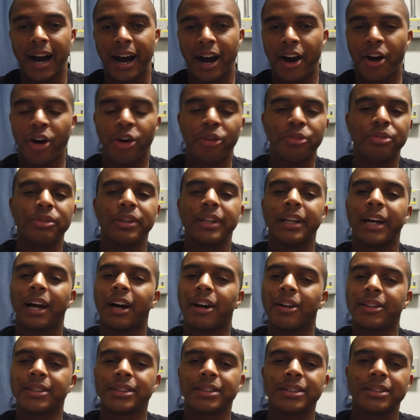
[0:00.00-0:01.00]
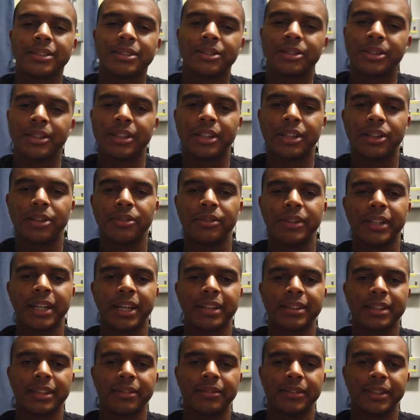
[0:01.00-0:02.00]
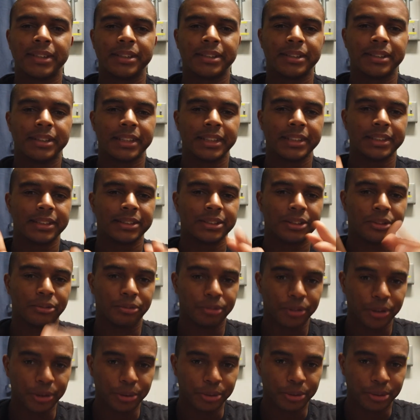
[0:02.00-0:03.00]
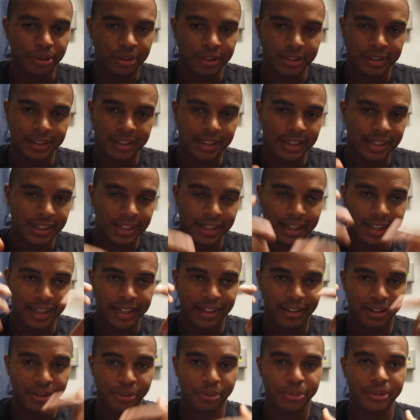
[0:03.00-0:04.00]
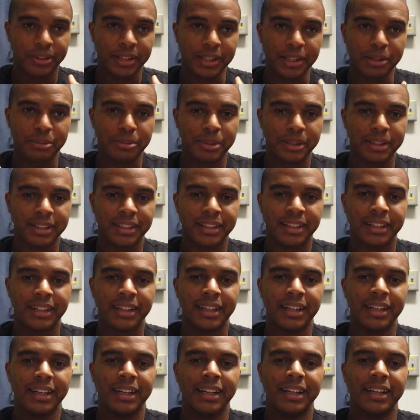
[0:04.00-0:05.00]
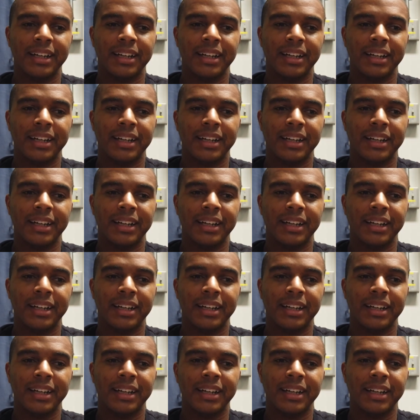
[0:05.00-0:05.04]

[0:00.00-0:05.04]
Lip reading: Hopefully also, if you guys have any suggestions on fuel, because I was thinking about that.